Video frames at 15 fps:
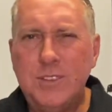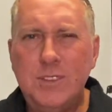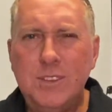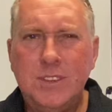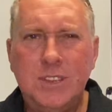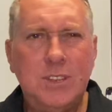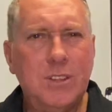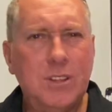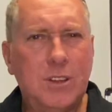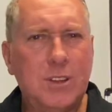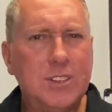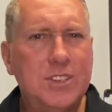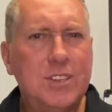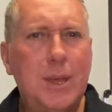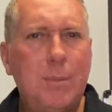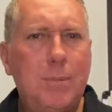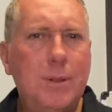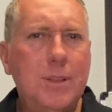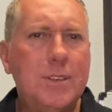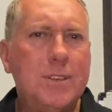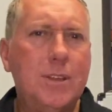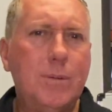still the odd snapper
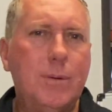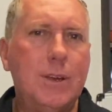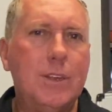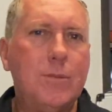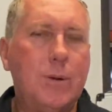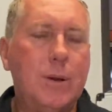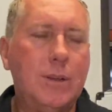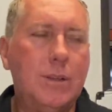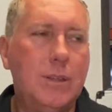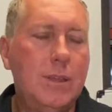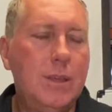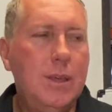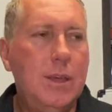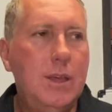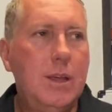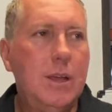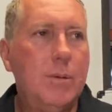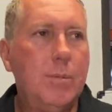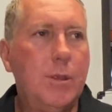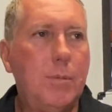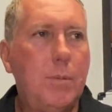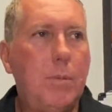in the Seaway as well.
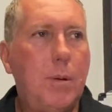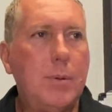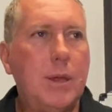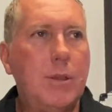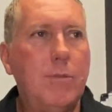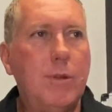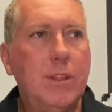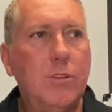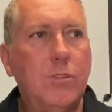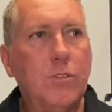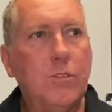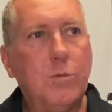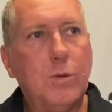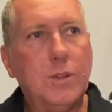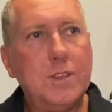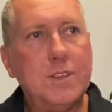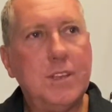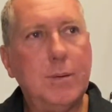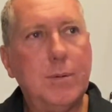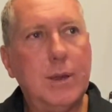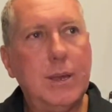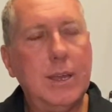But I'll be probably heading around the north wall of the
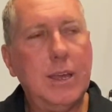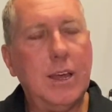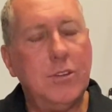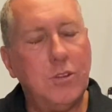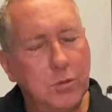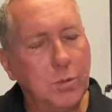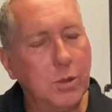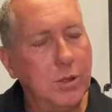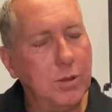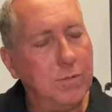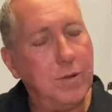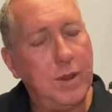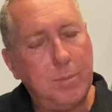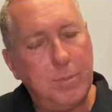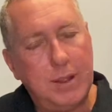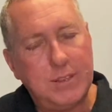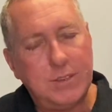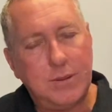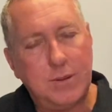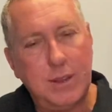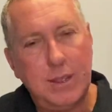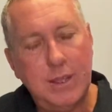Seaway, north wall of Wodebreak,
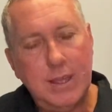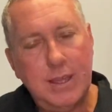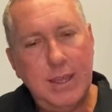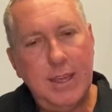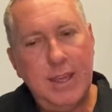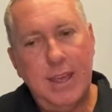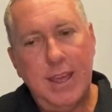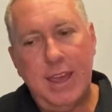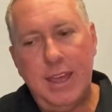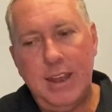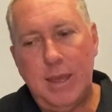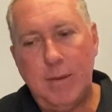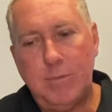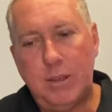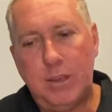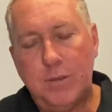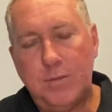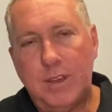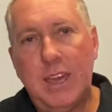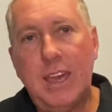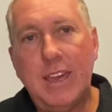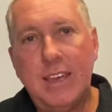sorry, and having to go for
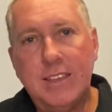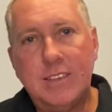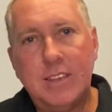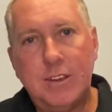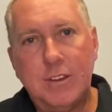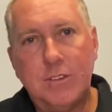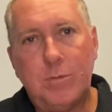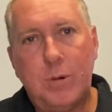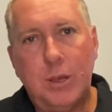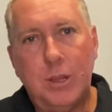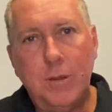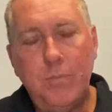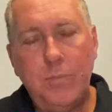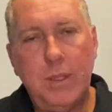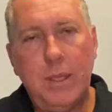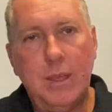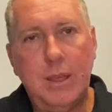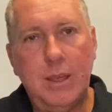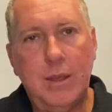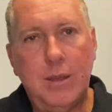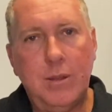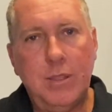kingies there as well
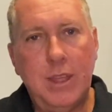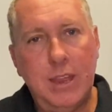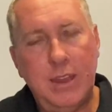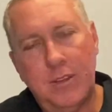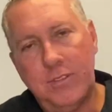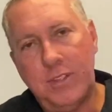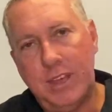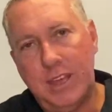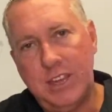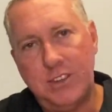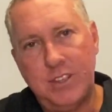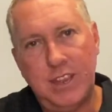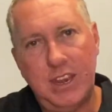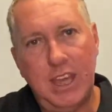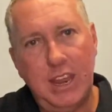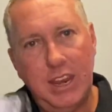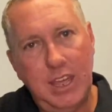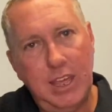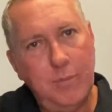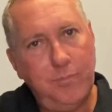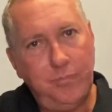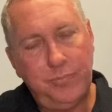on the edge of that
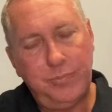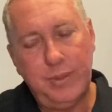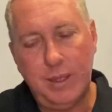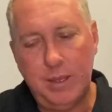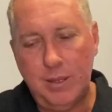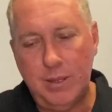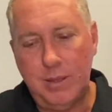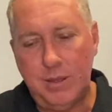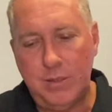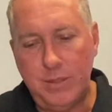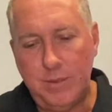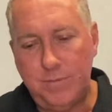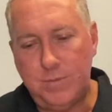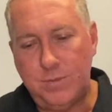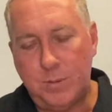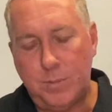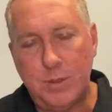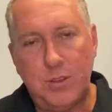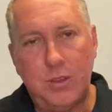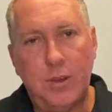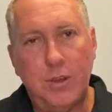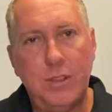eddy, on the top of
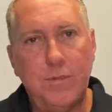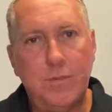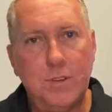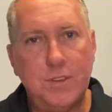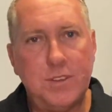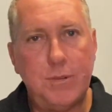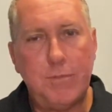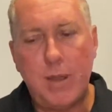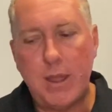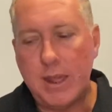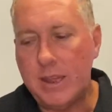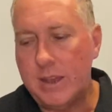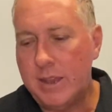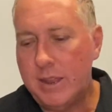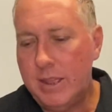the tide and the first to run out.